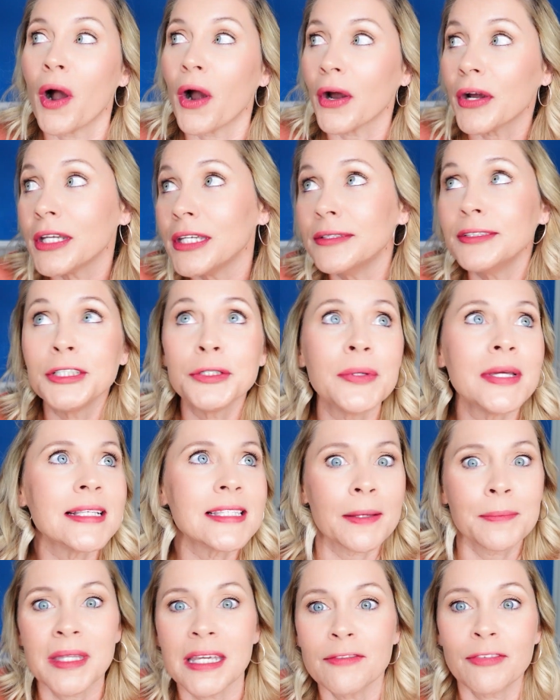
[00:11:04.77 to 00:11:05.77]
Are you doing
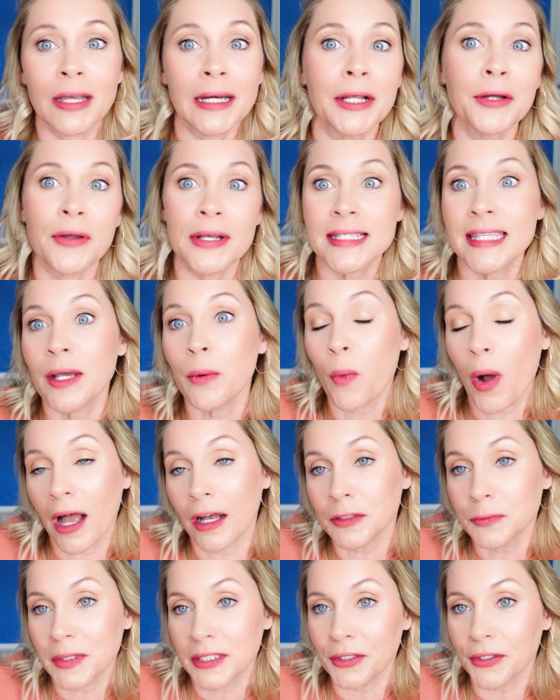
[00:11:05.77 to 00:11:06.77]
something fun and crazy and
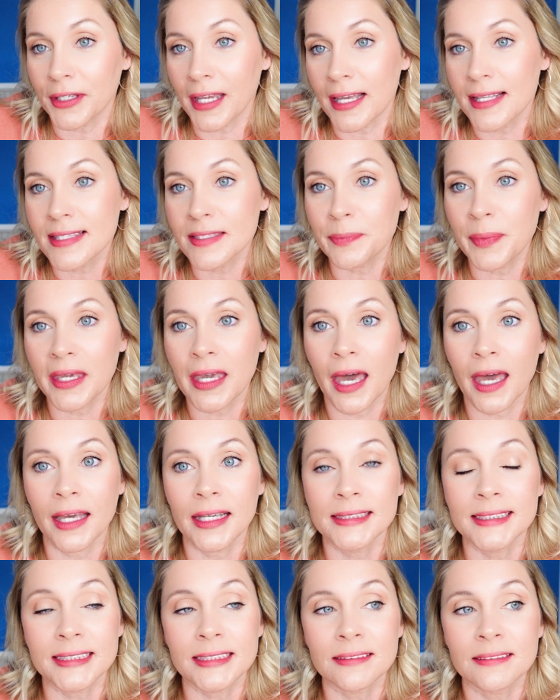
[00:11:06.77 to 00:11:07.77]
wild with your kids?
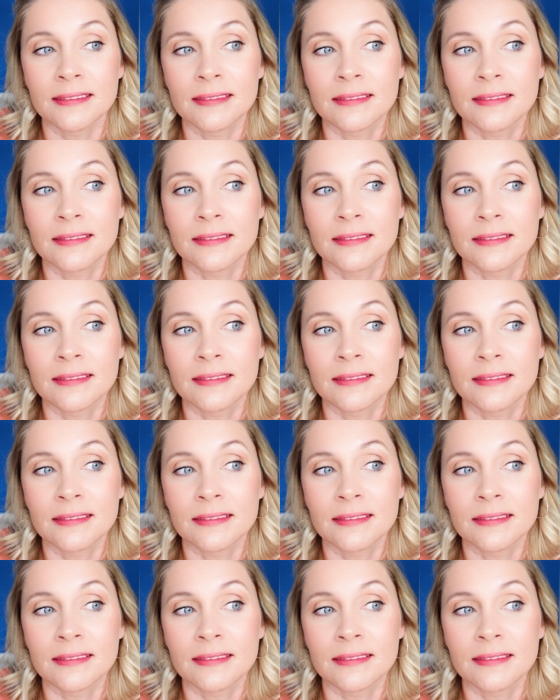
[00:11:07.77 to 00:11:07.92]
Because